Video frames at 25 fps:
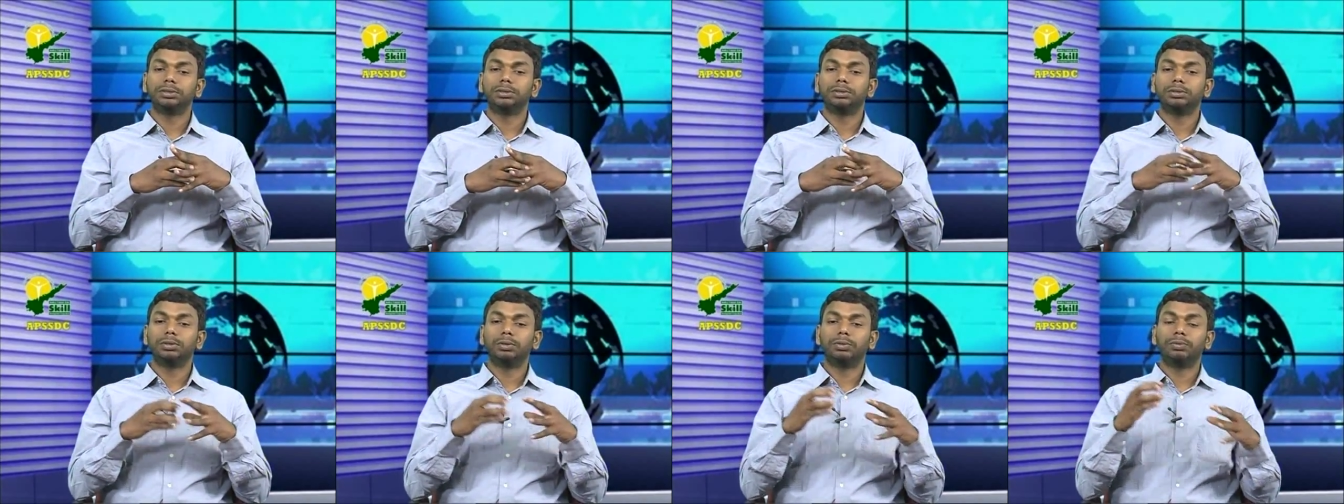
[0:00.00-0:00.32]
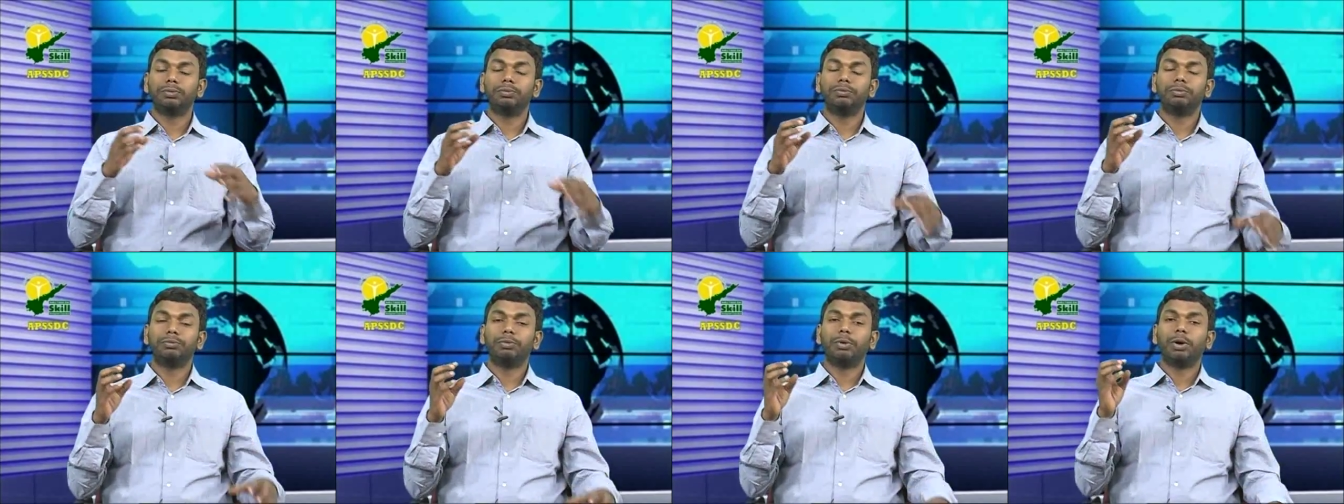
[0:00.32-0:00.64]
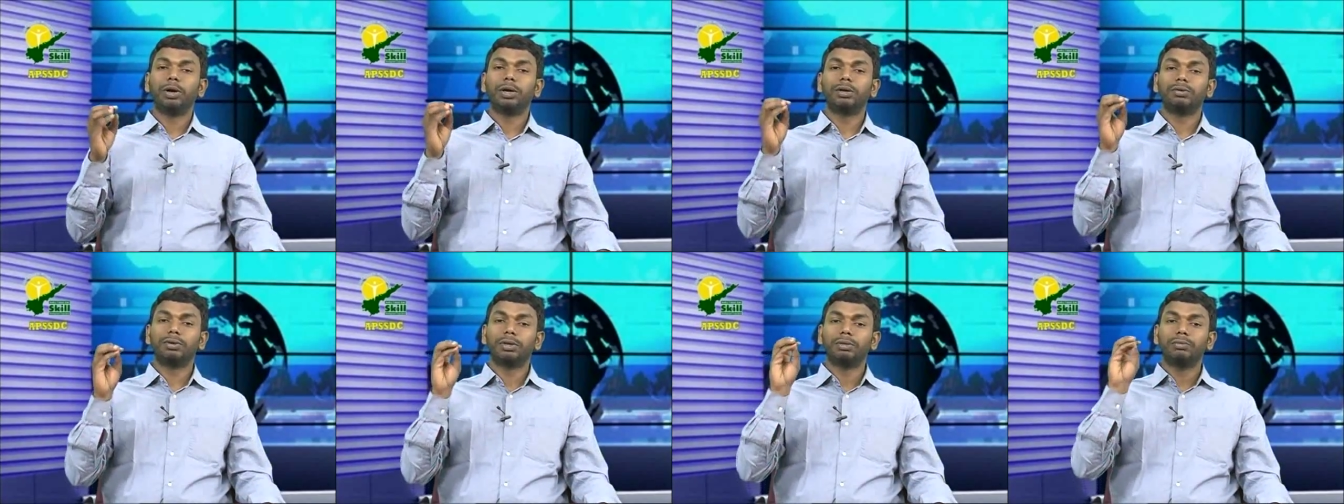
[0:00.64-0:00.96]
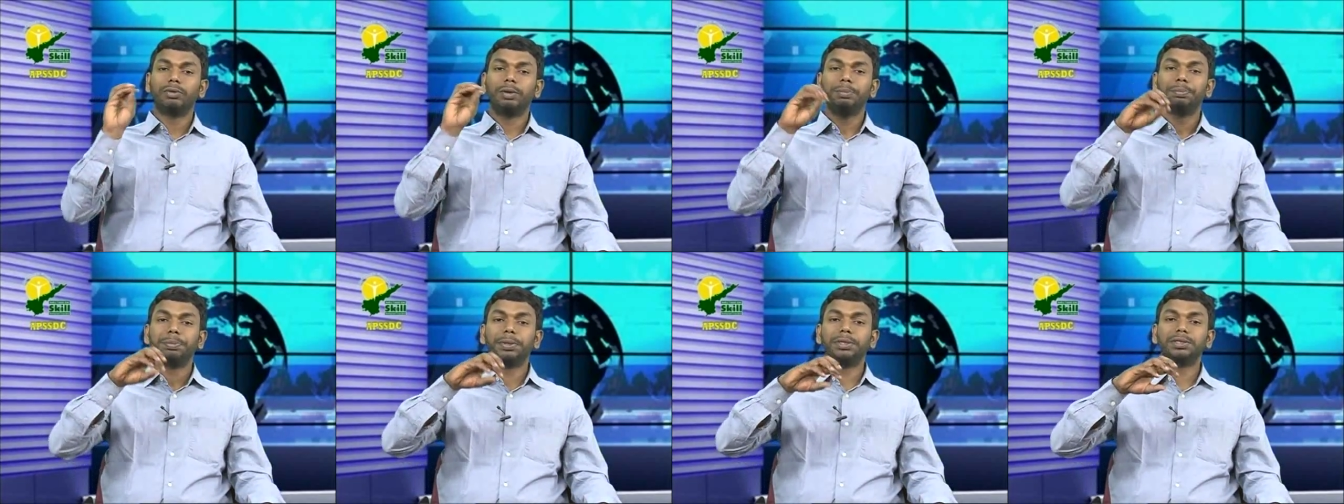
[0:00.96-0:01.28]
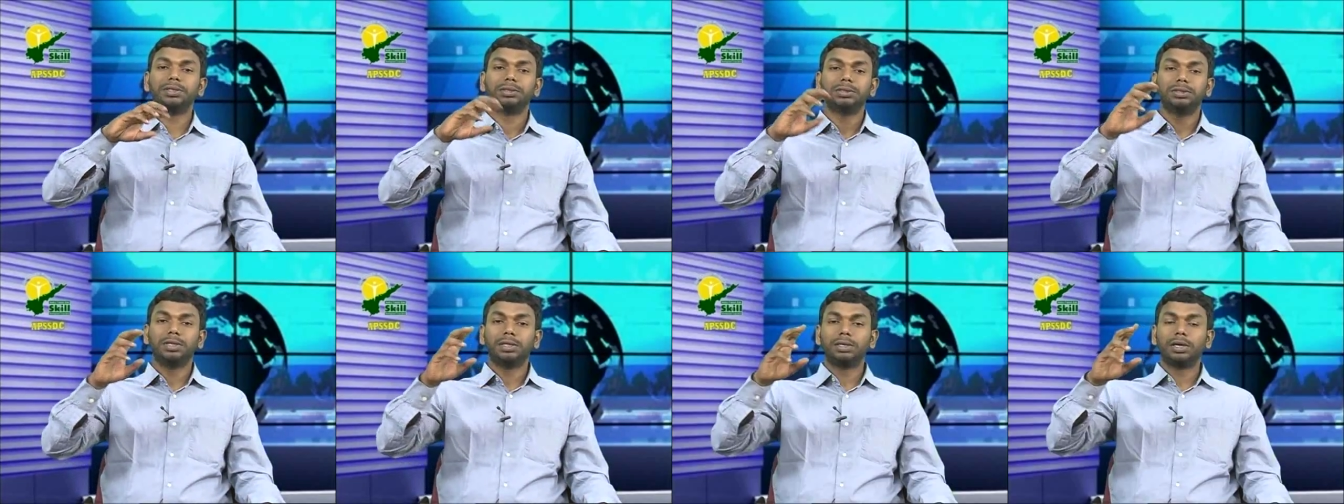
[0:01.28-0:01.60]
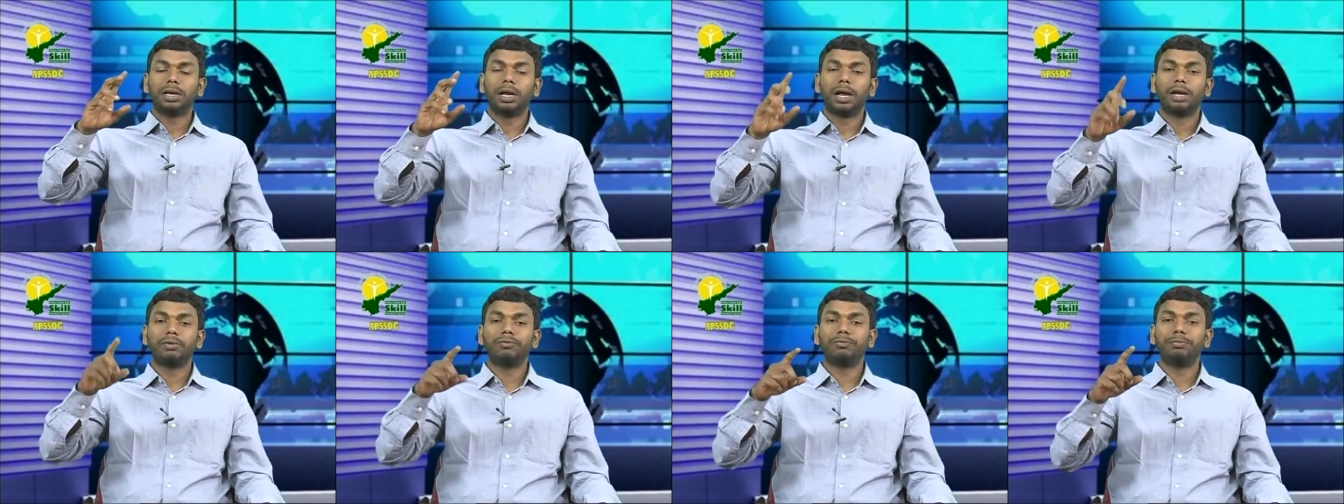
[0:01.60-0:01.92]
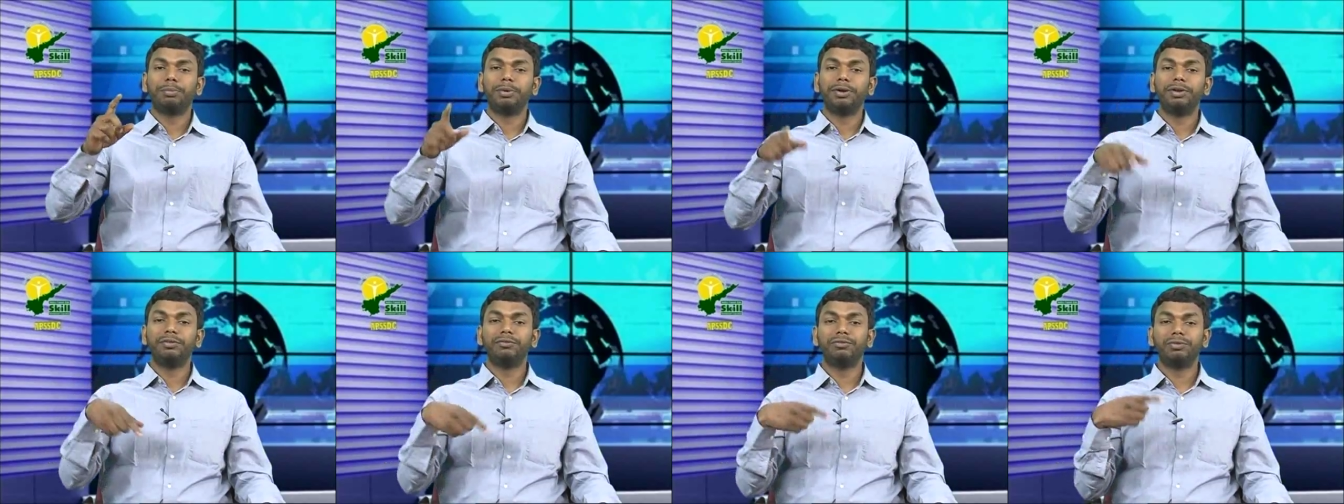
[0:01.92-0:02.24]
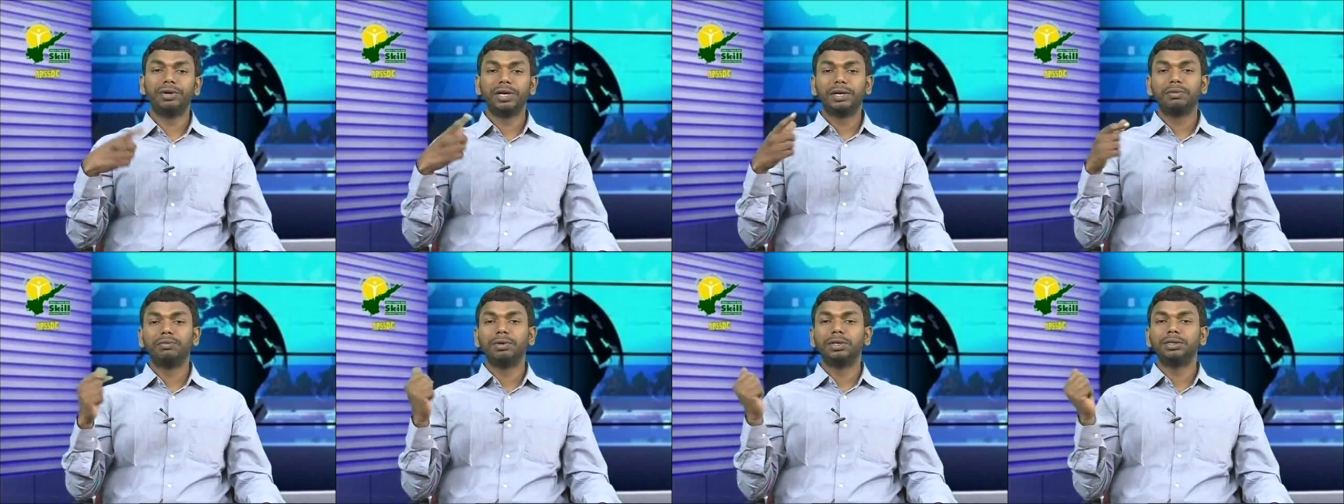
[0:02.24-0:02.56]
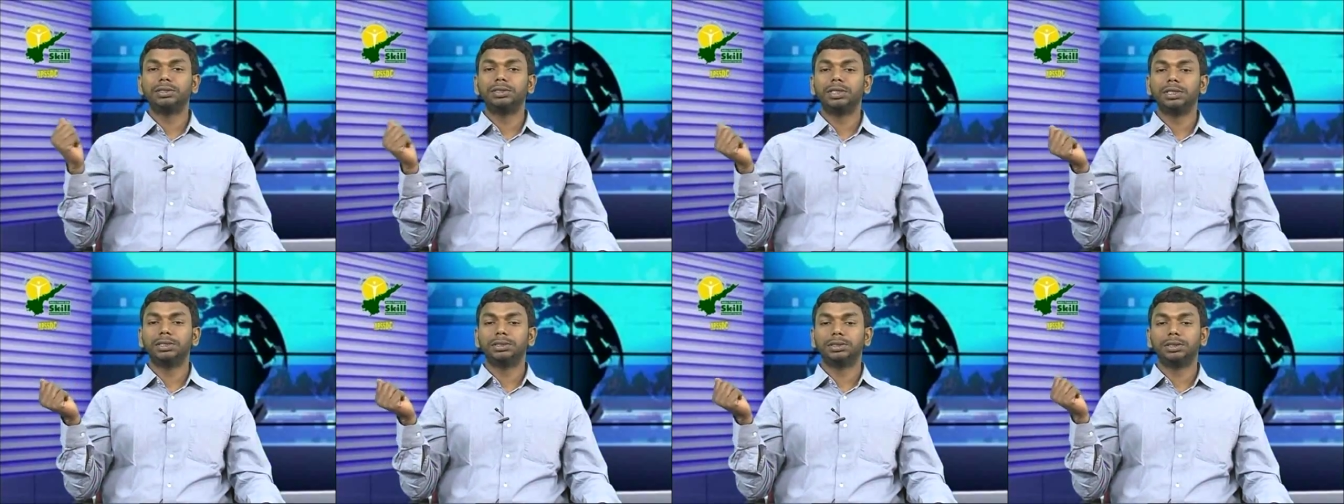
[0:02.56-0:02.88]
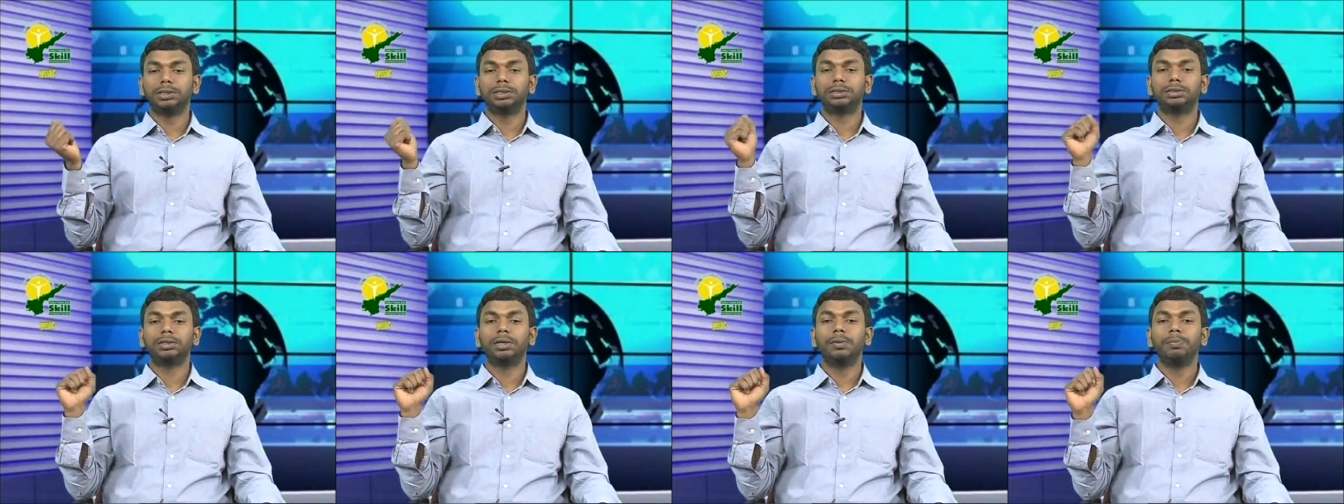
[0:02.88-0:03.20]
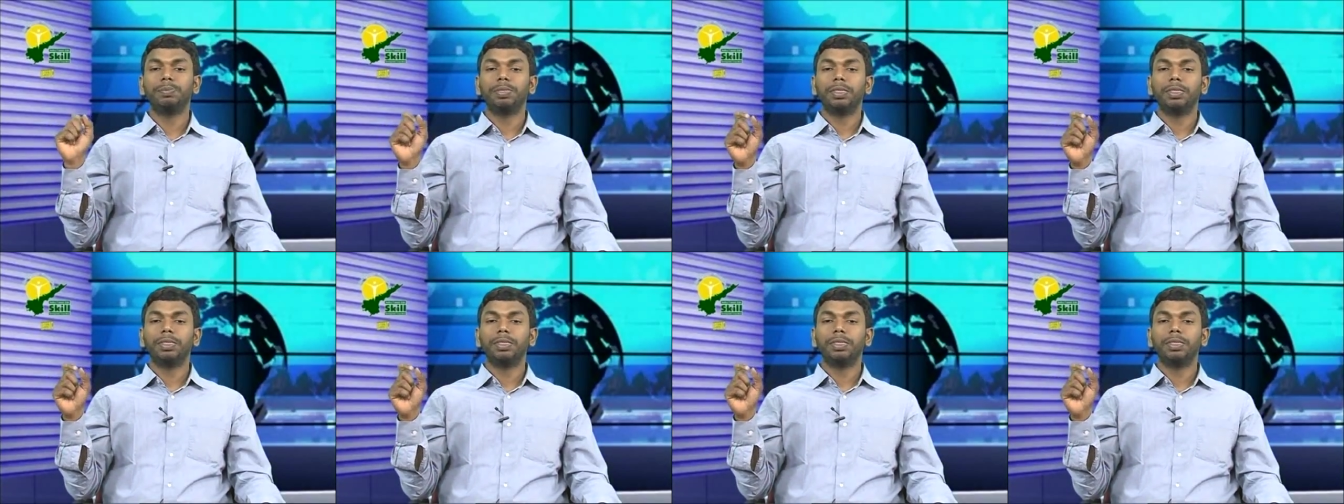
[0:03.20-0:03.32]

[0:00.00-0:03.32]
So whatever the web pages that have frequent changes,